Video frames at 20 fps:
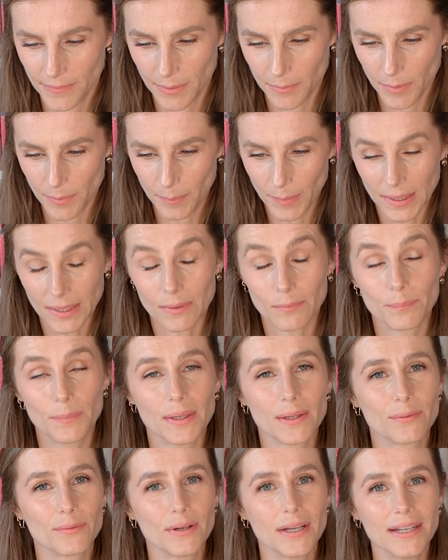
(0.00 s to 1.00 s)
a
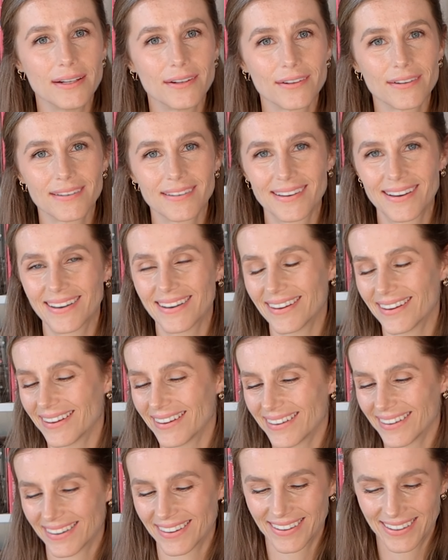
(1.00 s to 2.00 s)
big reader.
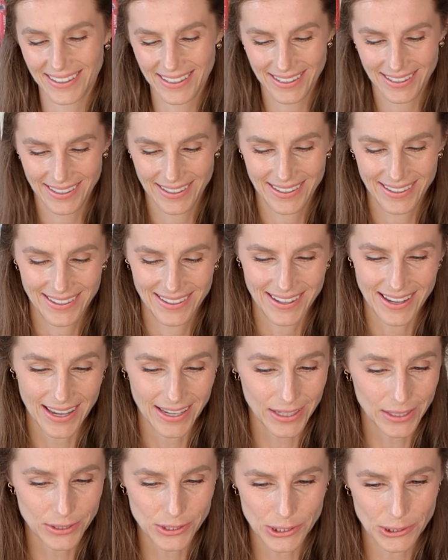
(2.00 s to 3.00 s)
I
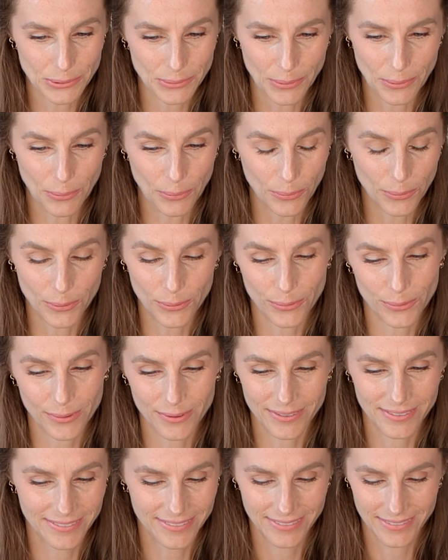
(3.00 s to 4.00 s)
could do a
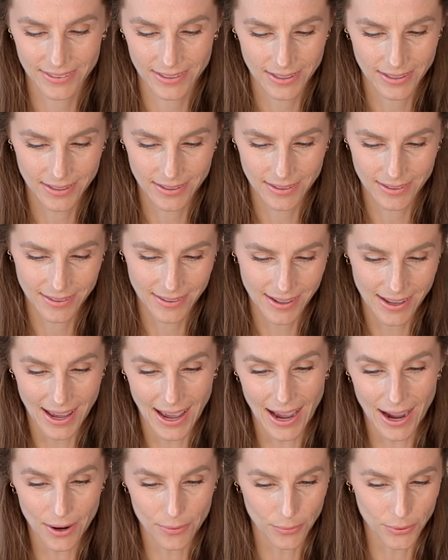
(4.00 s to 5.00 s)
whole
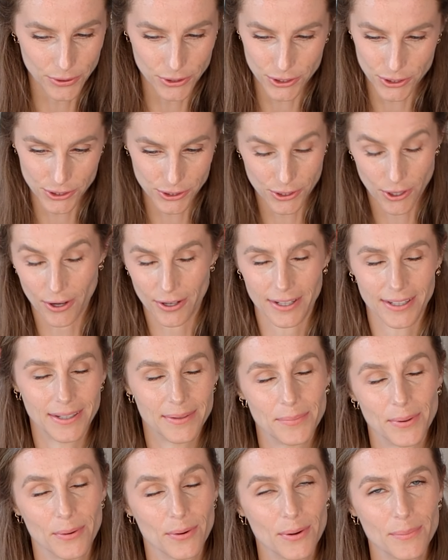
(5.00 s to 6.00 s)
hour just talking
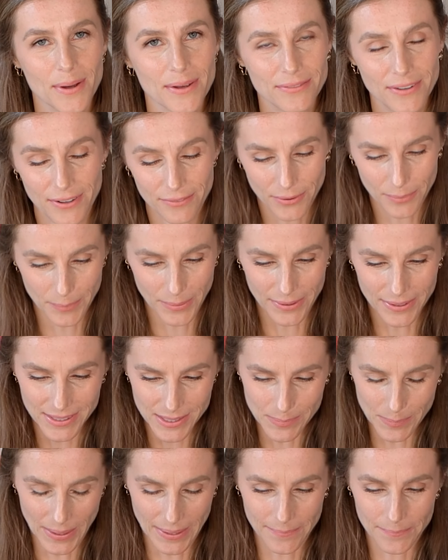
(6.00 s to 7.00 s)
about all my favorite
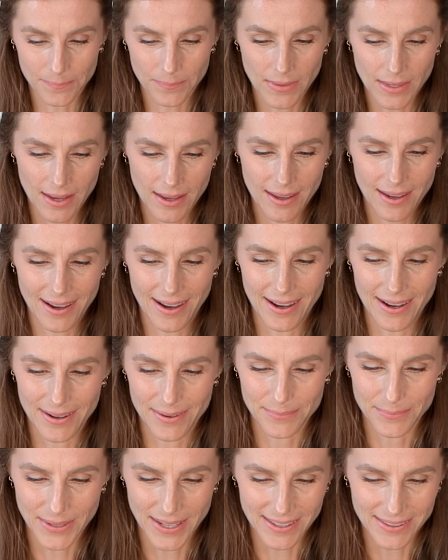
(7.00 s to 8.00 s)
books, but
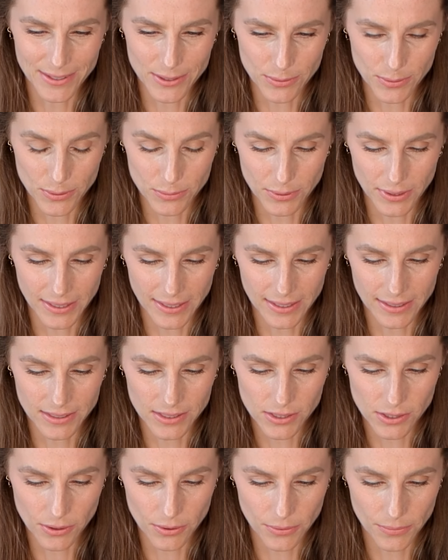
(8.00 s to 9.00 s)
yeah, this one's really good.
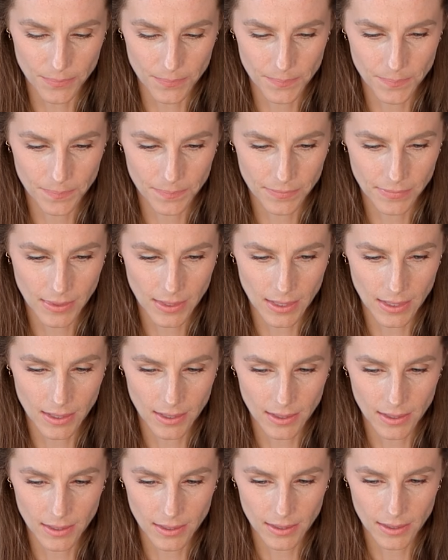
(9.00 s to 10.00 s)
So
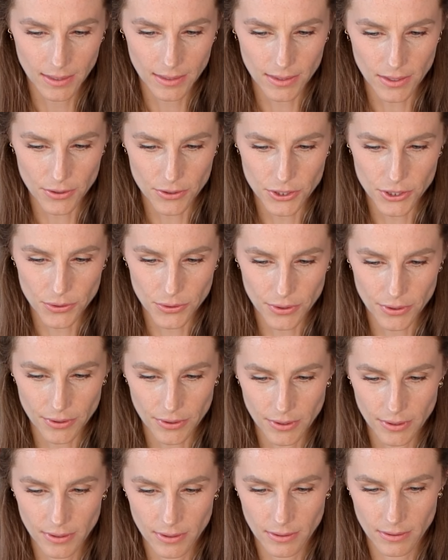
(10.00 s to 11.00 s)
there's
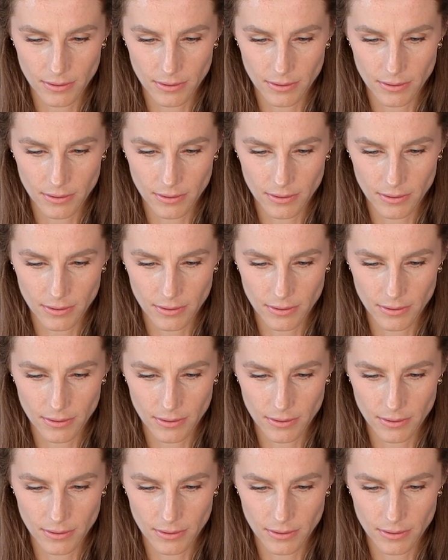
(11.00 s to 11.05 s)
your